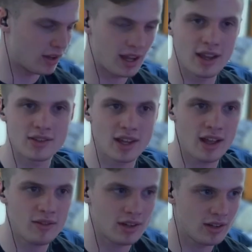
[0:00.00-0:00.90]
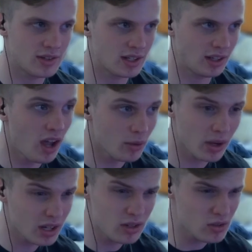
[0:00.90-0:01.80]
He gets to heaven, and he's like, God,
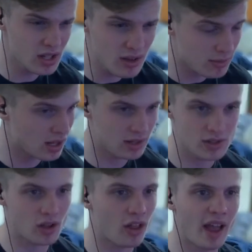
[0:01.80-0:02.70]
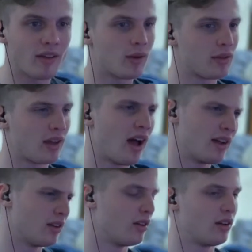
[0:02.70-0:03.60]
why didn't you save me? And he's all angry with God
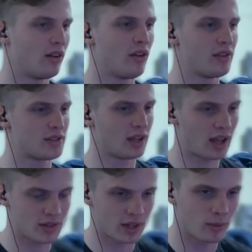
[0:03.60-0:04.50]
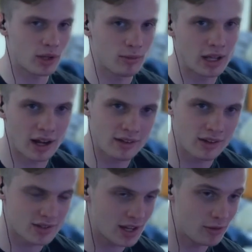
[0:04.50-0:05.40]
and all this. And God's like, what do you mean I
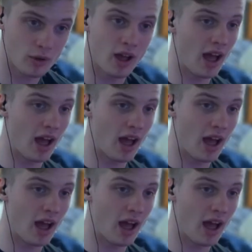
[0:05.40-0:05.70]
didn't save you?